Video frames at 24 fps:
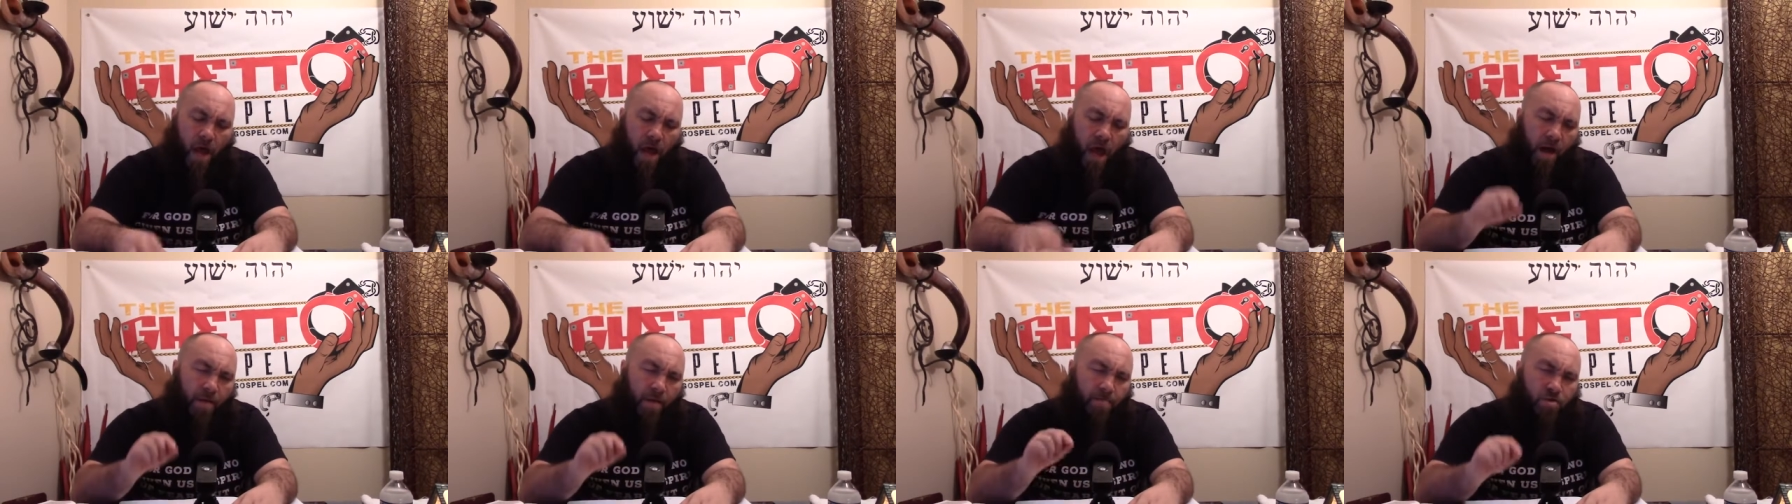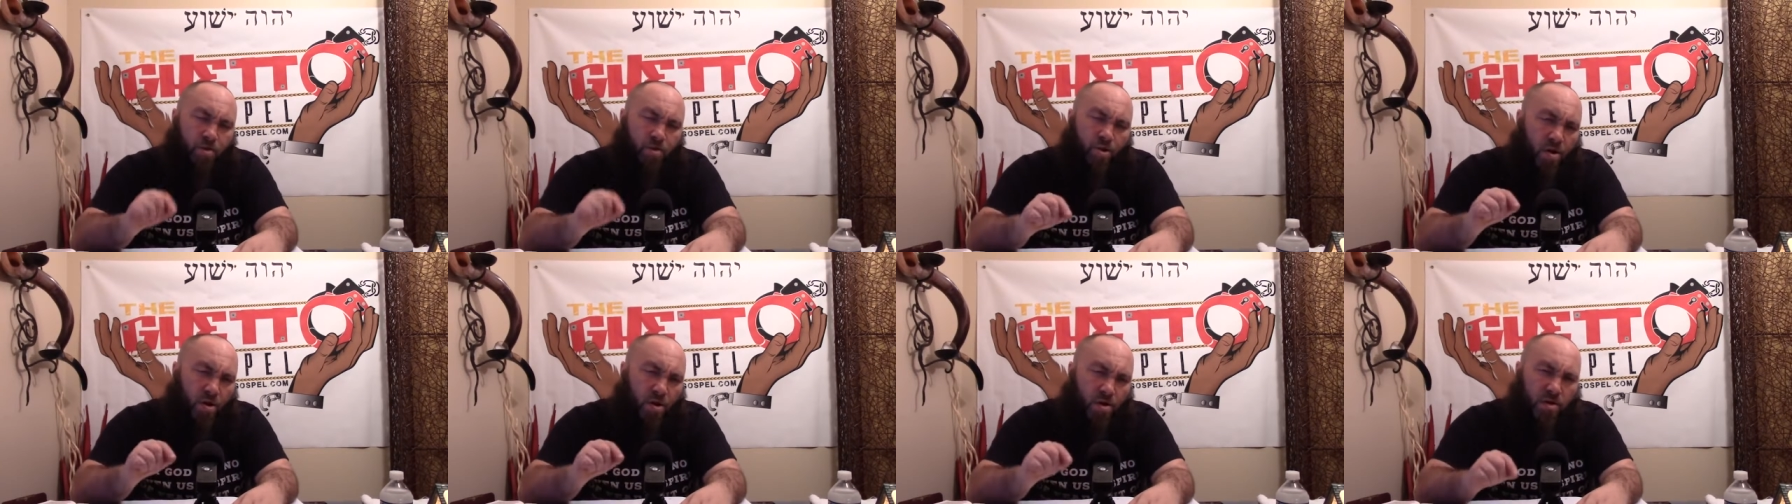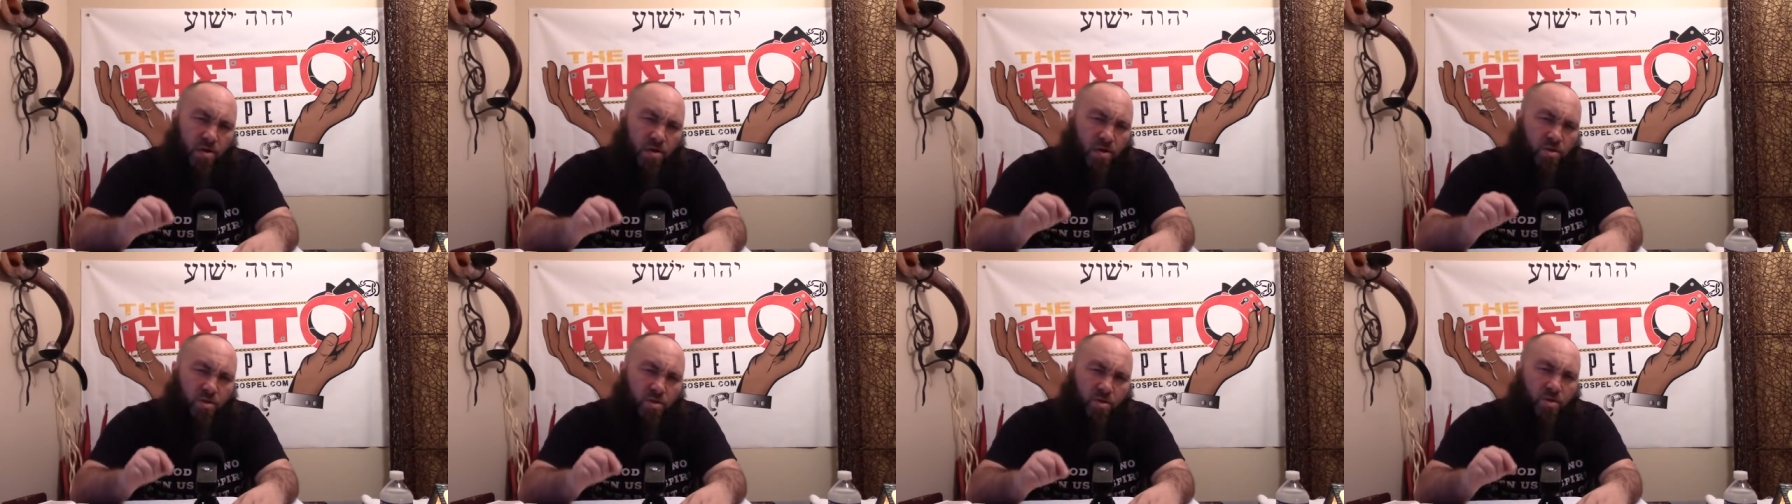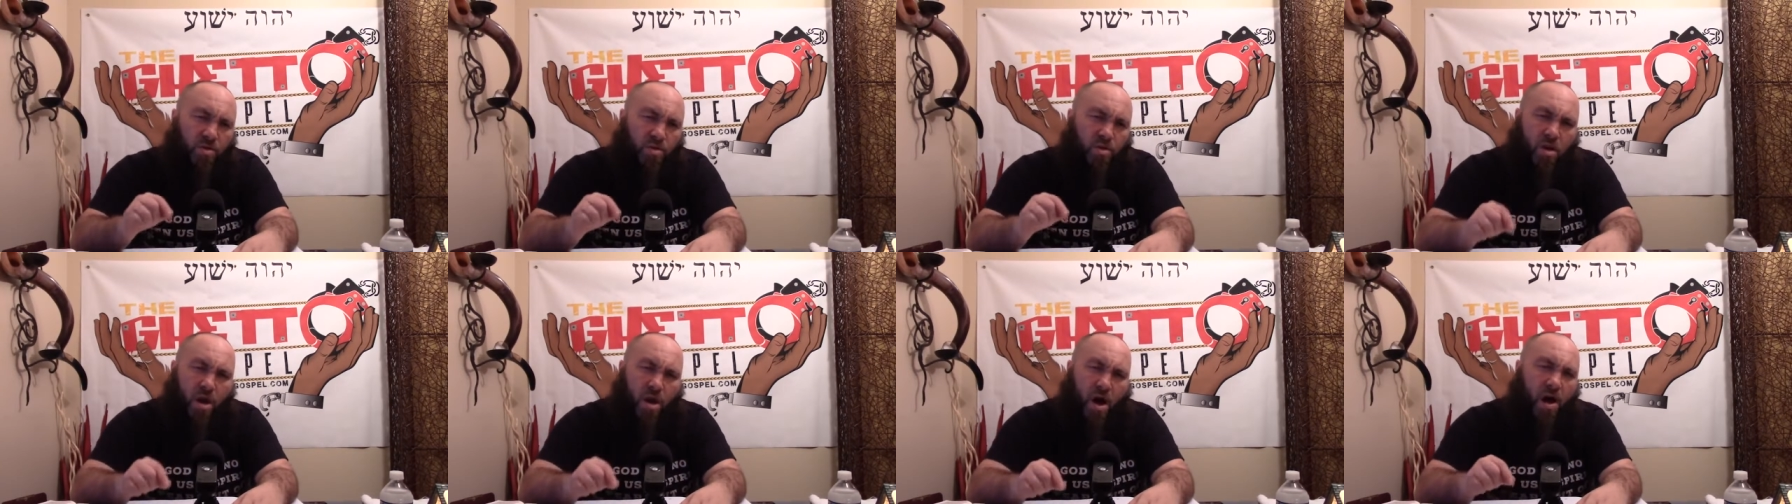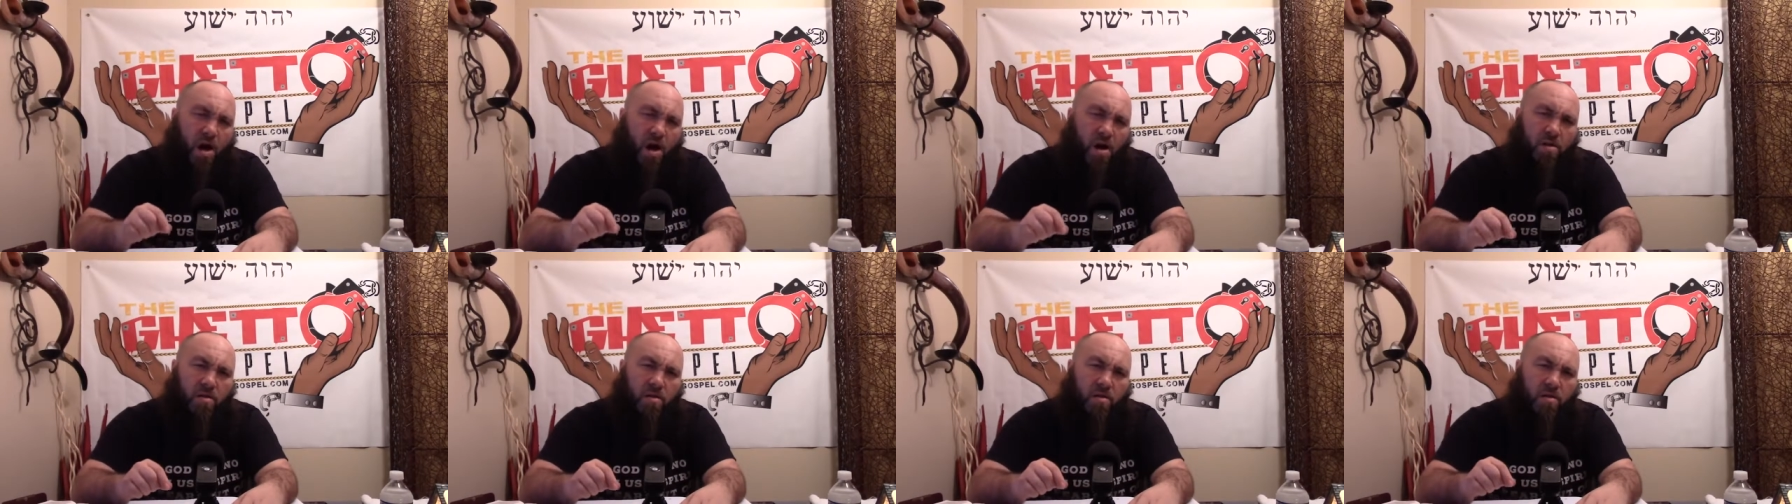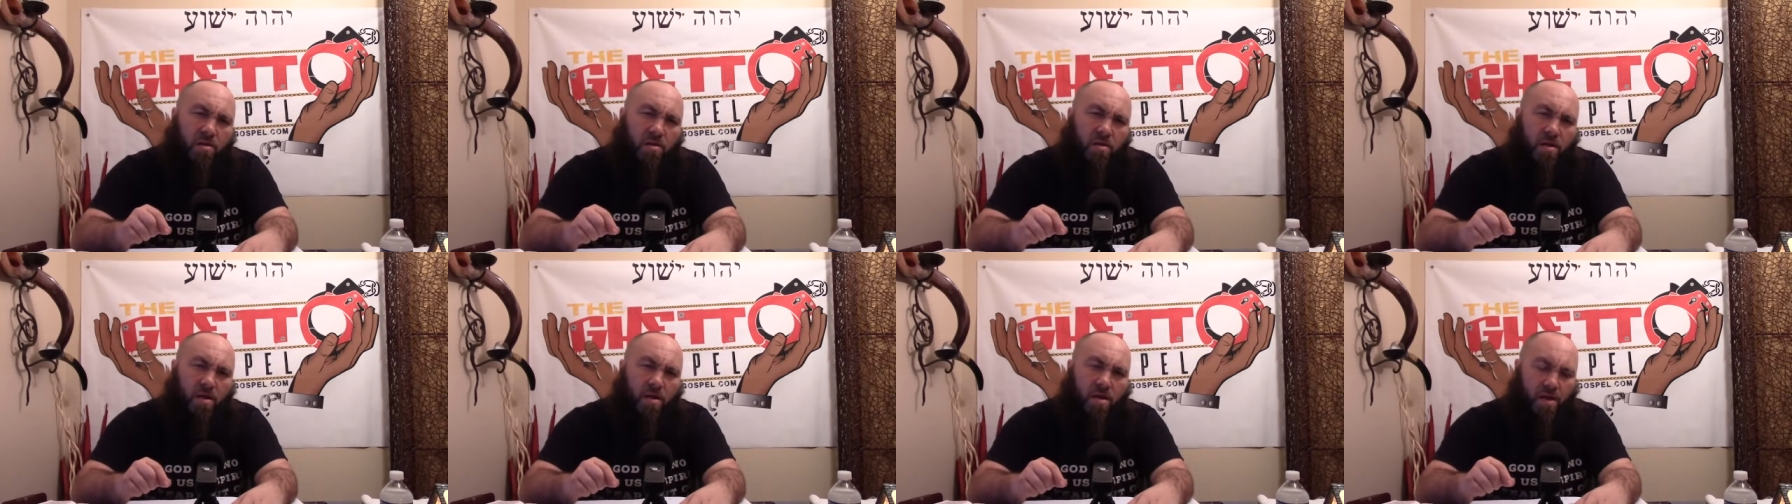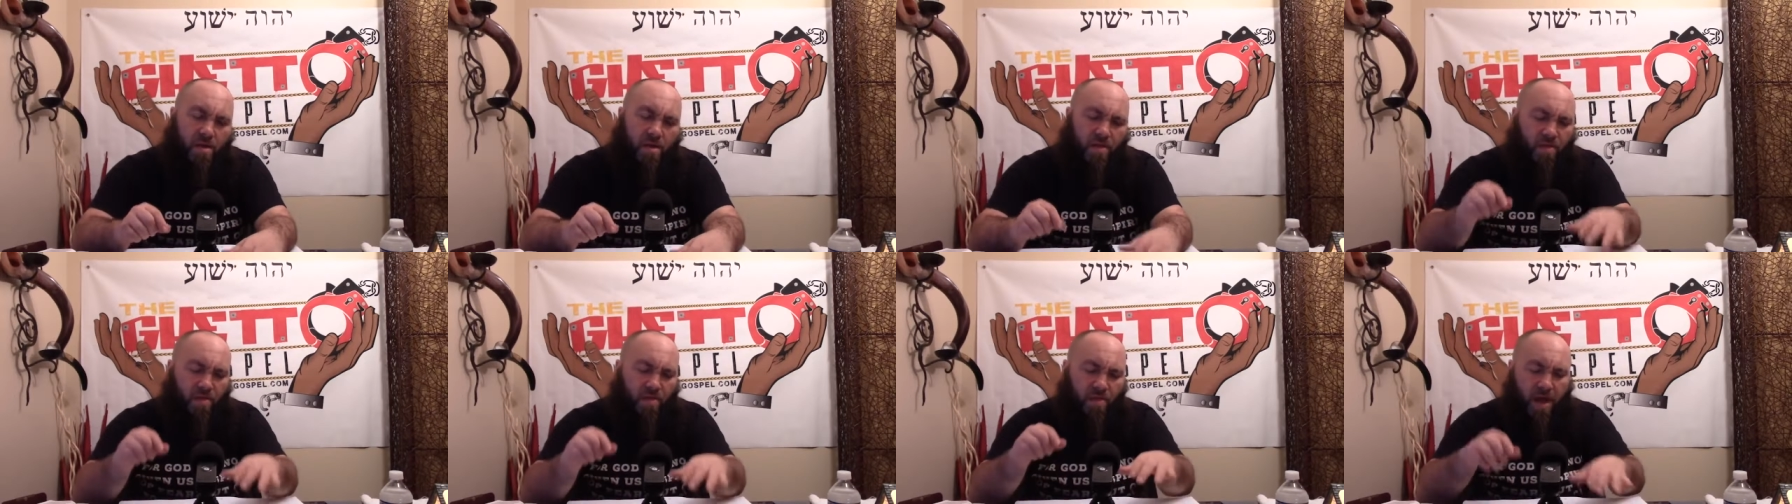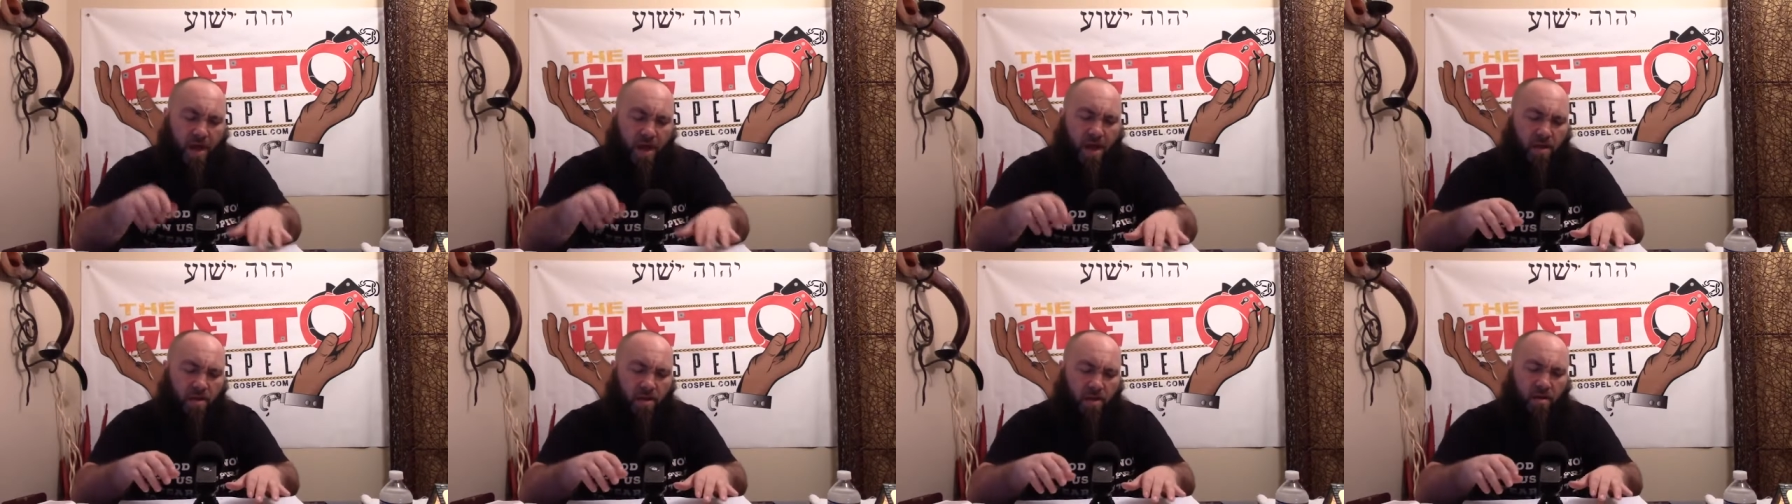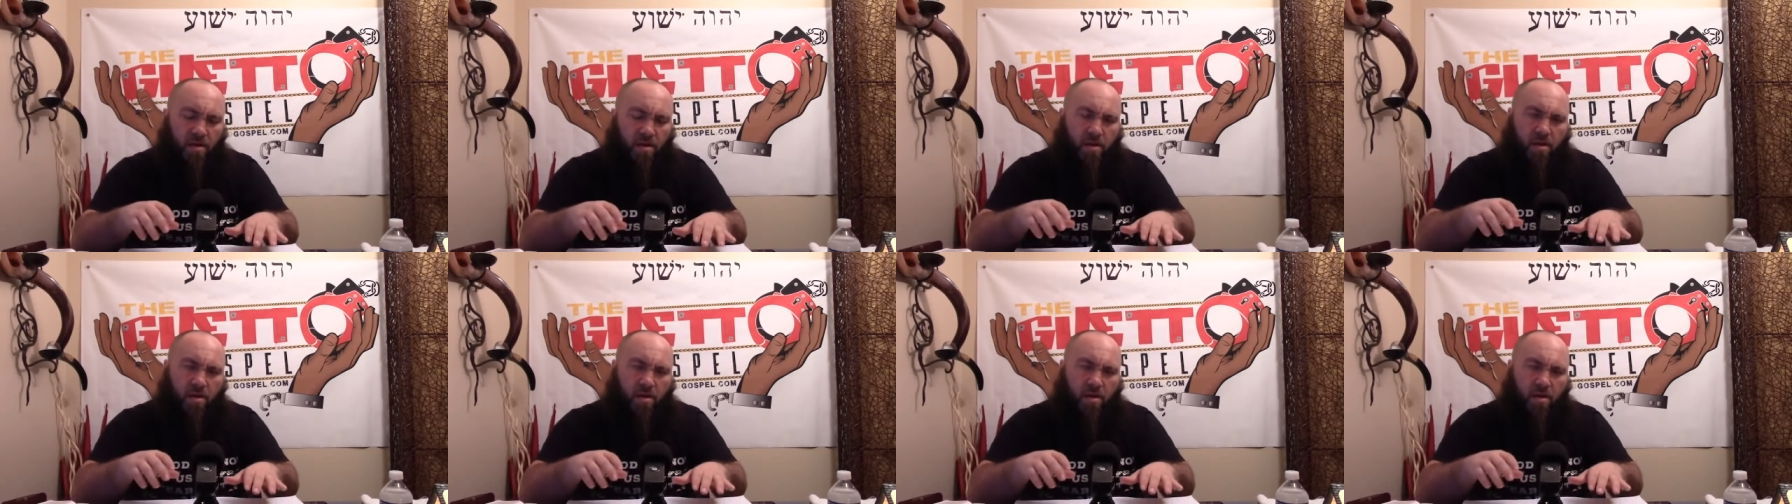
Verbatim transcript: I'm talking to y'all that